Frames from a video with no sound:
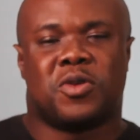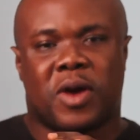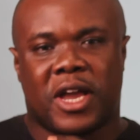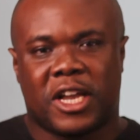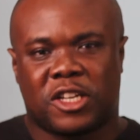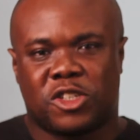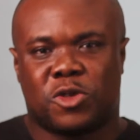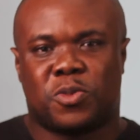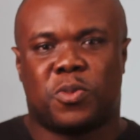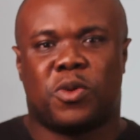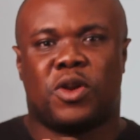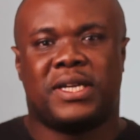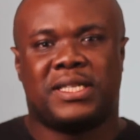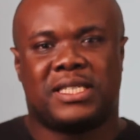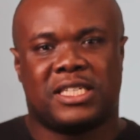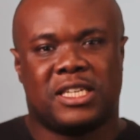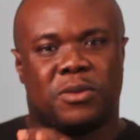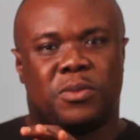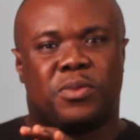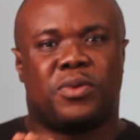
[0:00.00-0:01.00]

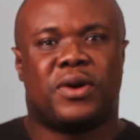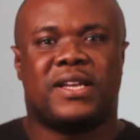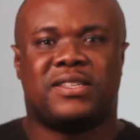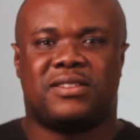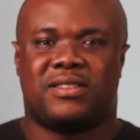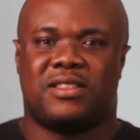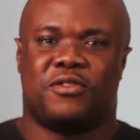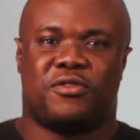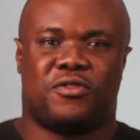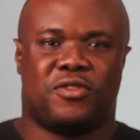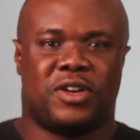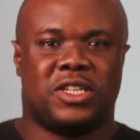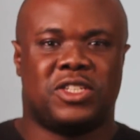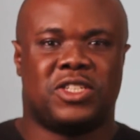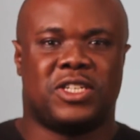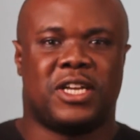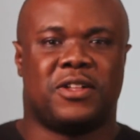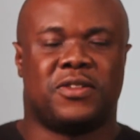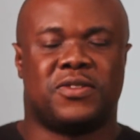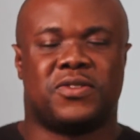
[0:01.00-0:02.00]
exploiting price
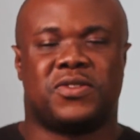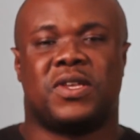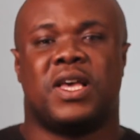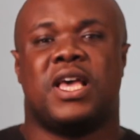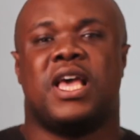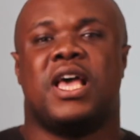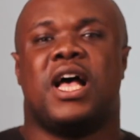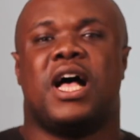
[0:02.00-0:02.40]
differentials